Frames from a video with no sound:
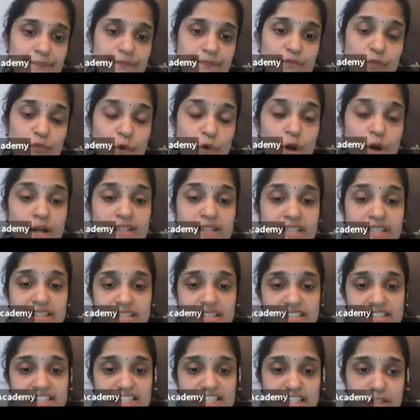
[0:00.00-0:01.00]
what an
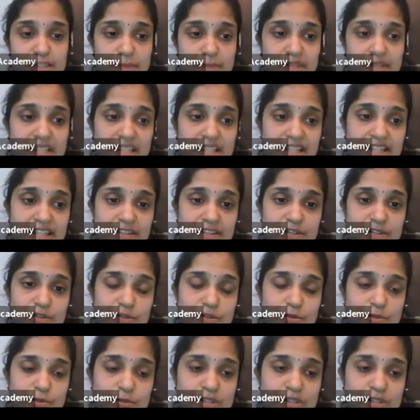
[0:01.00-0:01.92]
SSE may like to do